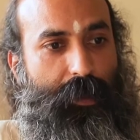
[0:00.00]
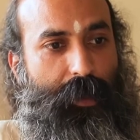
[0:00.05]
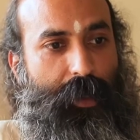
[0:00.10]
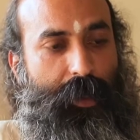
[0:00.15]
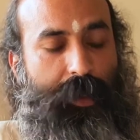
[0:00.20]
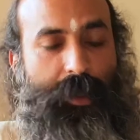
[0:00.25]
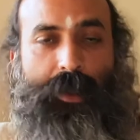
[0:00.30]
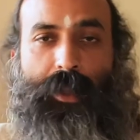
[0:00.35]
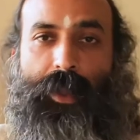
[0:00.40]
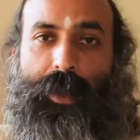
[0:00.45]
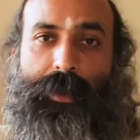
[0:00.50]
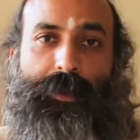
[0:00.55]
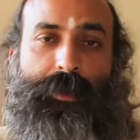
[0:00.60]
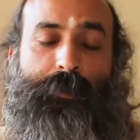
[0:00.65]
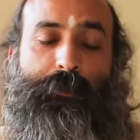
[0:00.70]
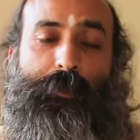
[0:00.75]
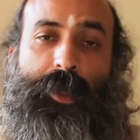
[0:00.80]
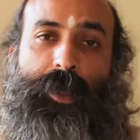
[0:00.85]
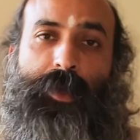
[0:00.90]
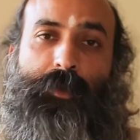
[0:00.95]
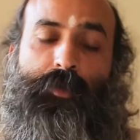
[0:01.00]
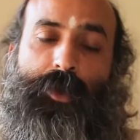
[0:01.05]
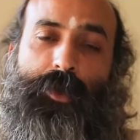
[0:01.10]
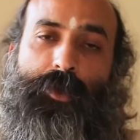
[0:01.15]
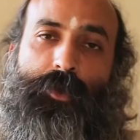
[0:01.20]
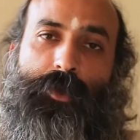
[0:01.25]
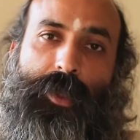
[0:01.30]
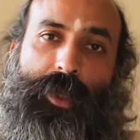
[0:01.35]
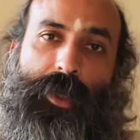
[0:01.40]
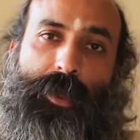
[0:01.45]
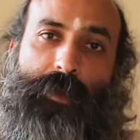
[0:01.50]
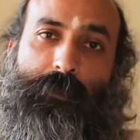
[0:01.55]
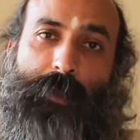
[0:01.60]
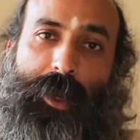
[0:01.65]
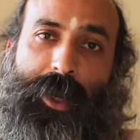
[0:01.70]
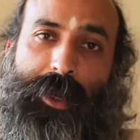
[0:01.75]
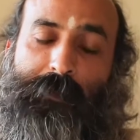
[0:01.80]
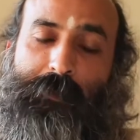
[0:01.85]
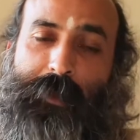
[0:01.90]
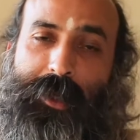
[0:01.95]
an enlightened being would look like a
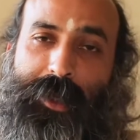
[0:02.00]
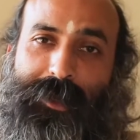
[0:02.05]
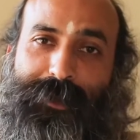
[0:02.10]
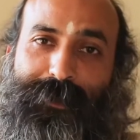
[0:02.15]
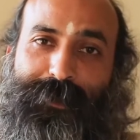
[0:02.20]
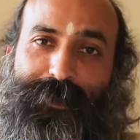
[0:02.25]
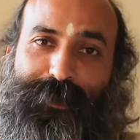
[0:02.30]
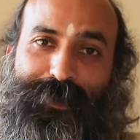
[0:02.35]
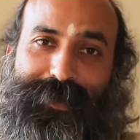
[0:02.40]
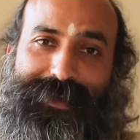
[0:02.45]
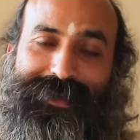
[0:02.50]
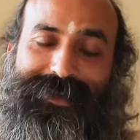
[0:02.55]
mad being, no?